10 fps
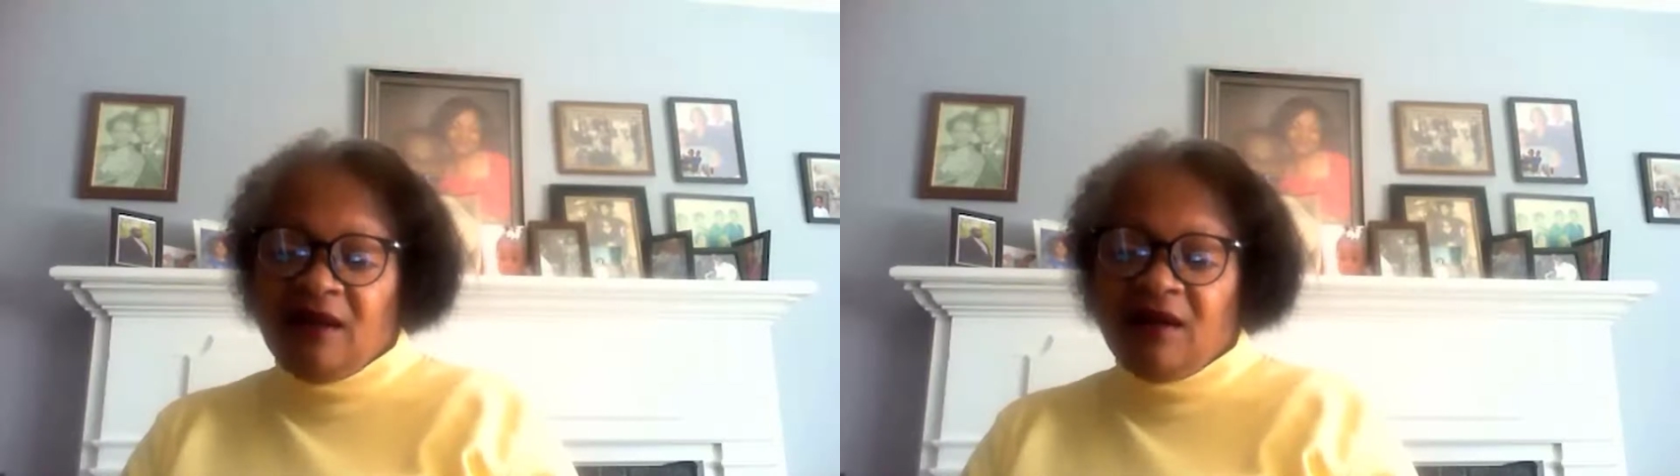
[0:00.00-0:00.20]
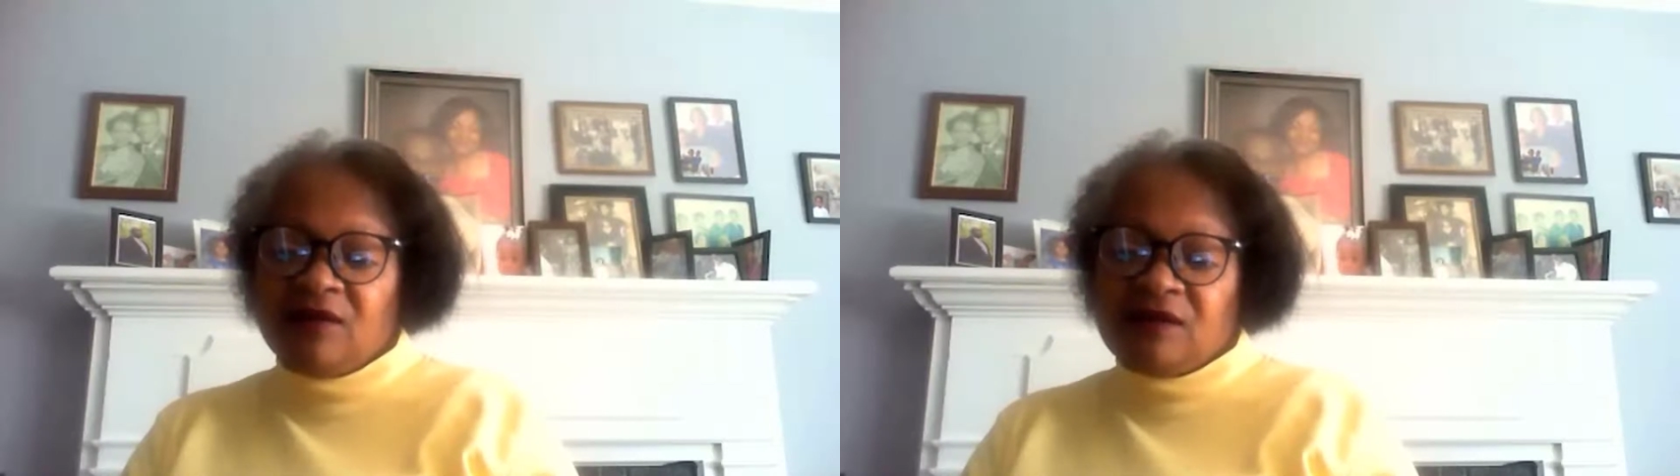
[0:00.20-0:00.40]

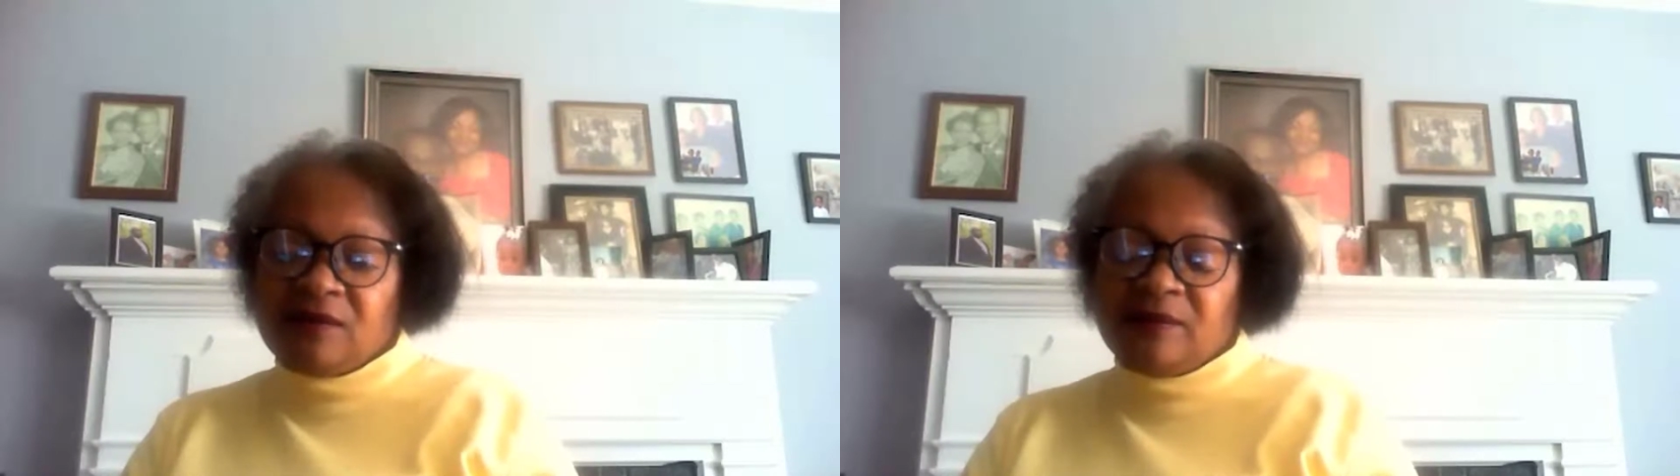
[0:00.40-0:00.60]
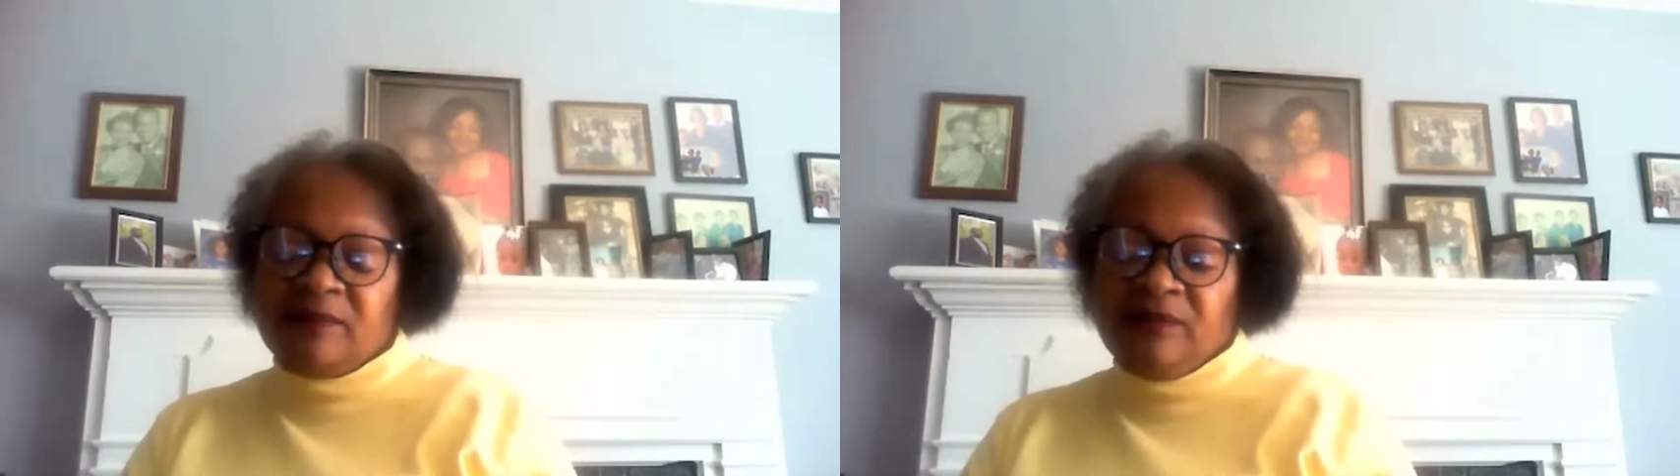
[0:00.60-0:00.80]
cause
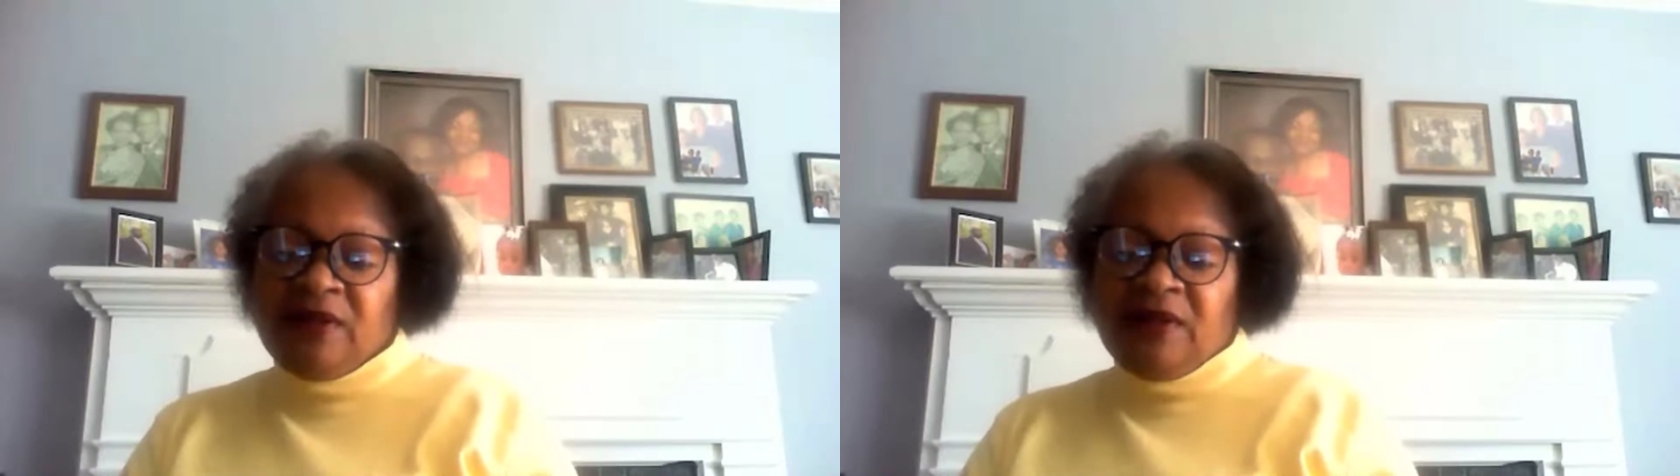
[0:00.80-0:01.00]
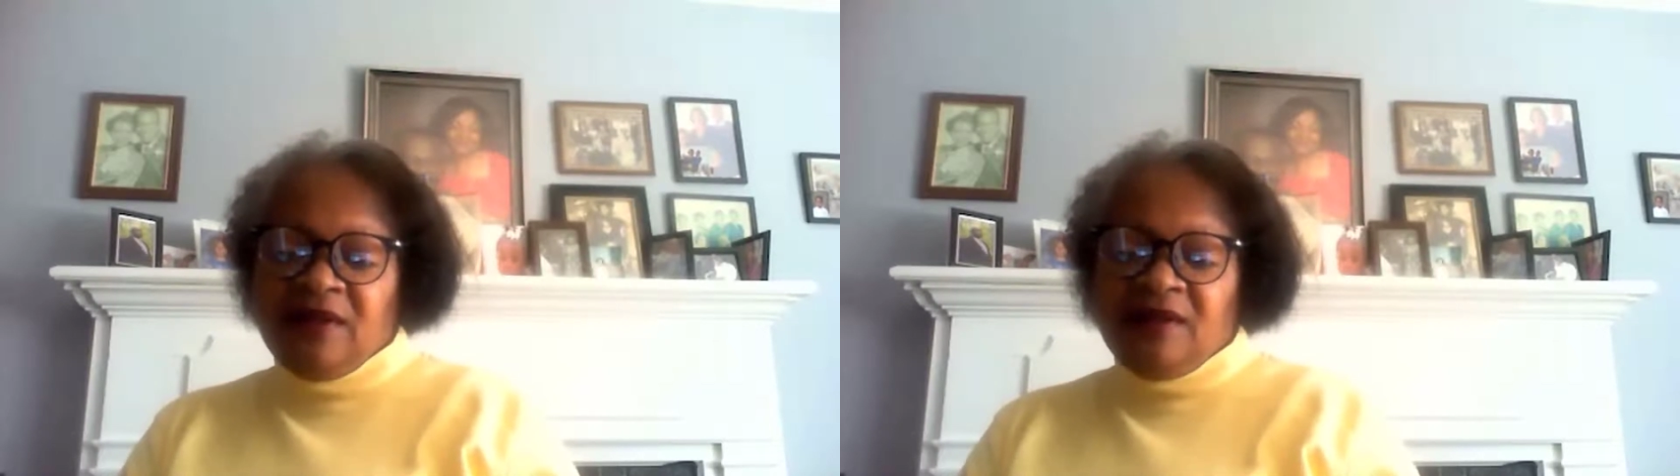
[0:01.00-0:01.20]
some
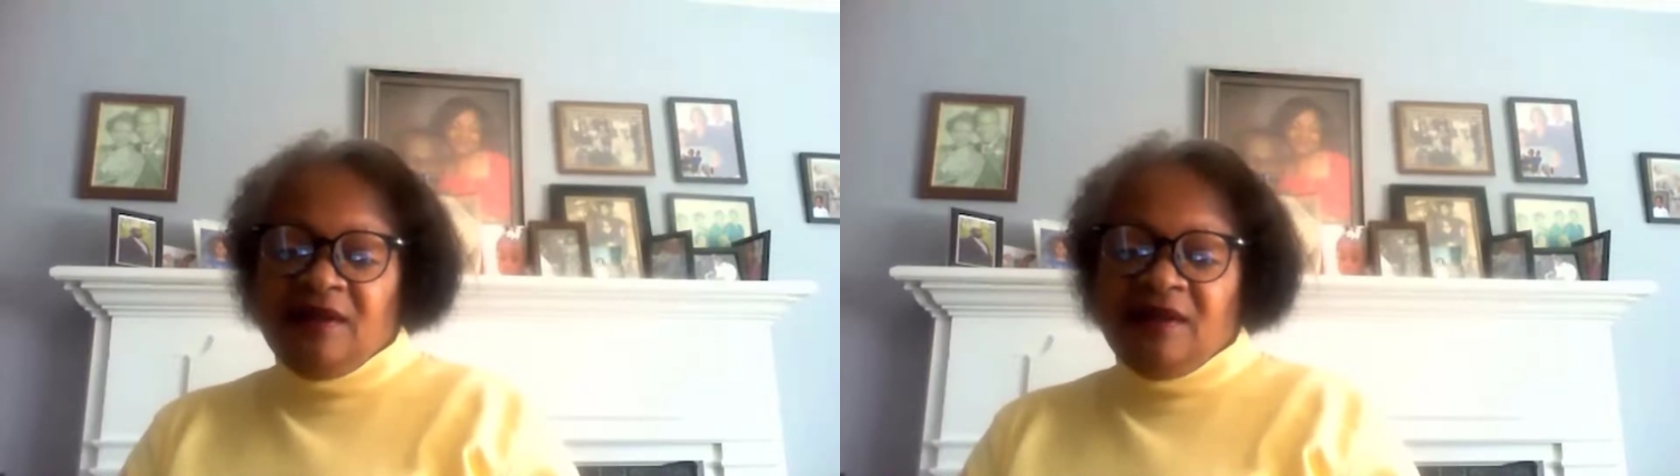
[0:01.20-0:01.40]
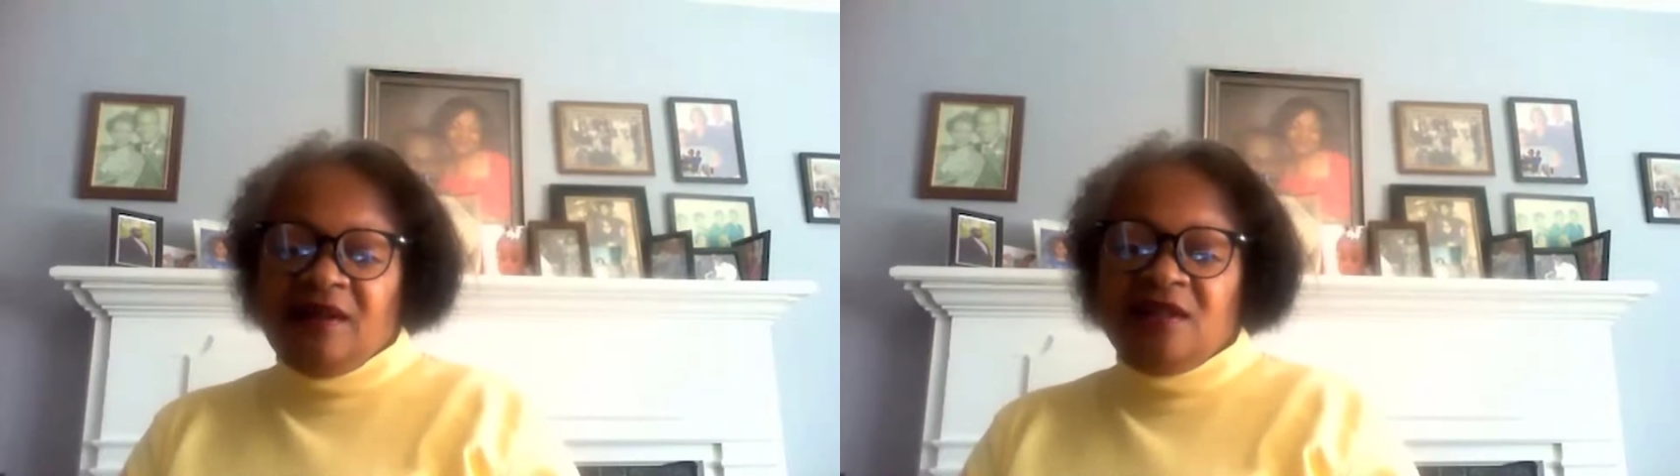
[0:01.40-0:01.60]

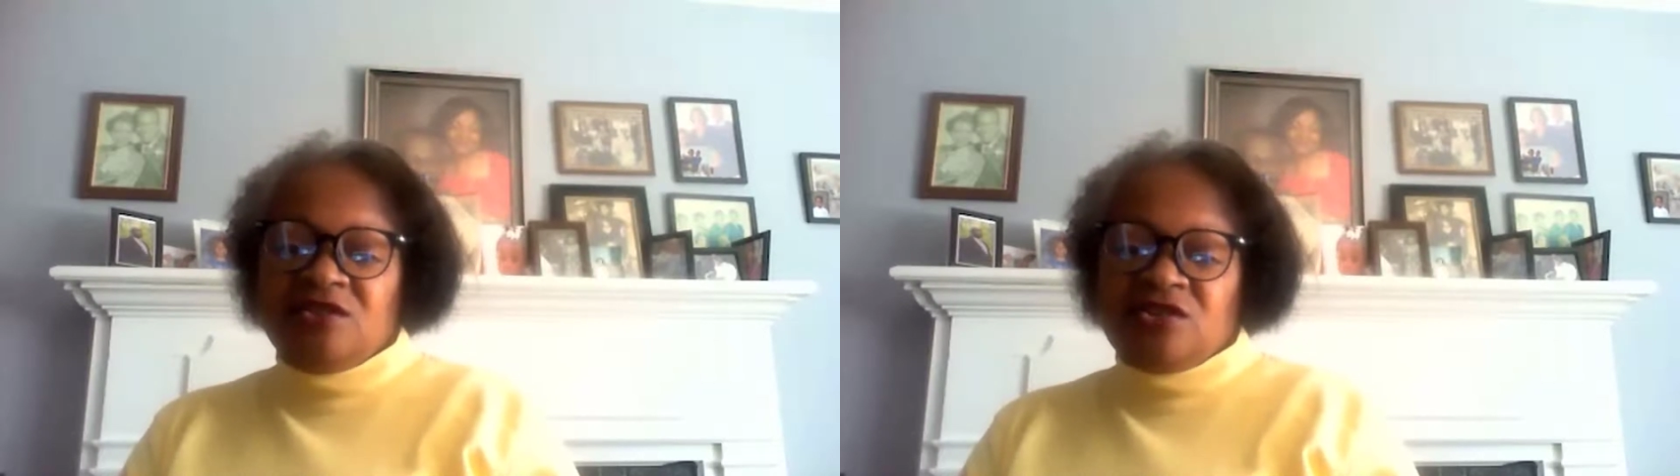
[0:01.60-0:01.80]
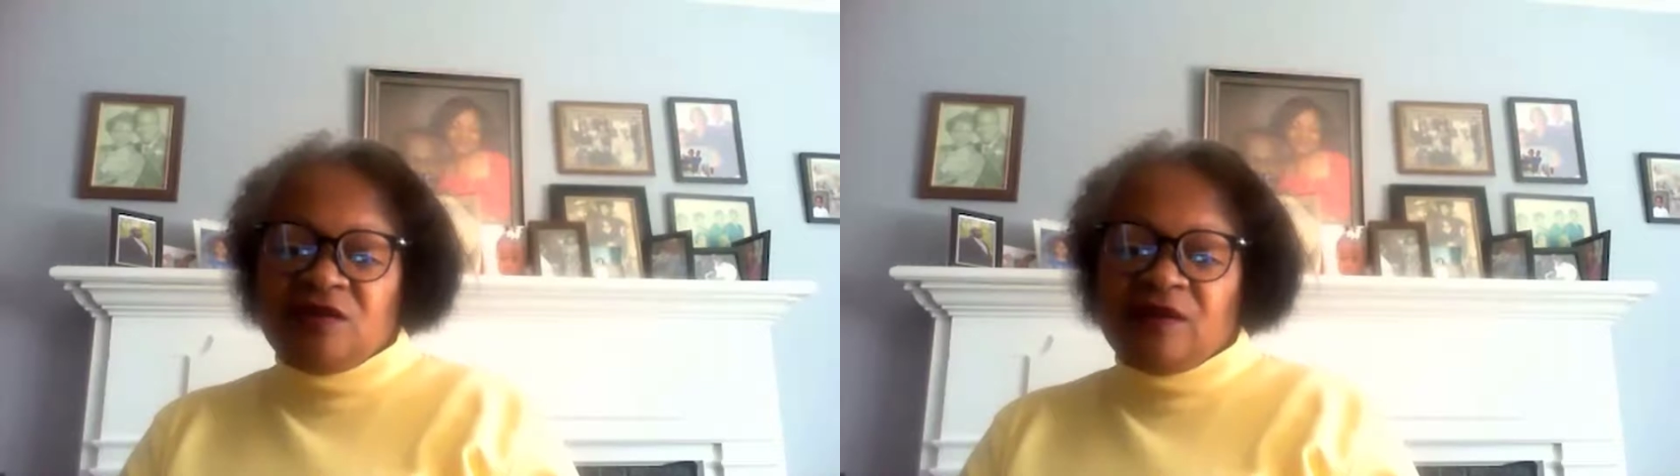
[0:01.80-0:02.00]
kidney
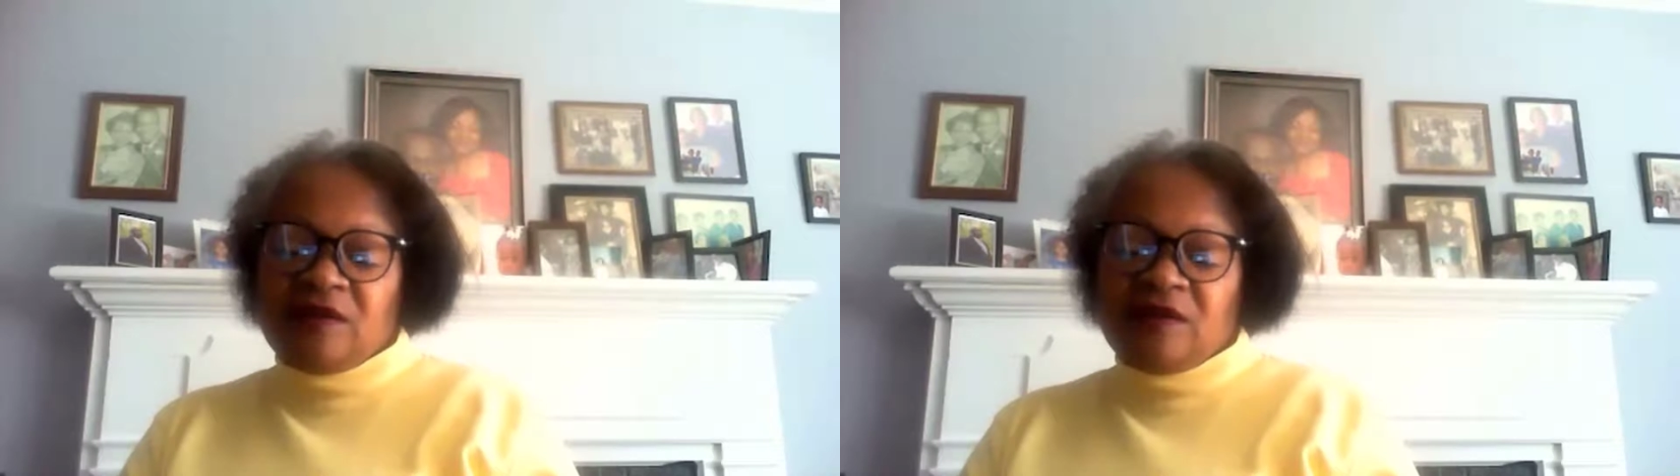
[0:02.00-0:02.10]
issues.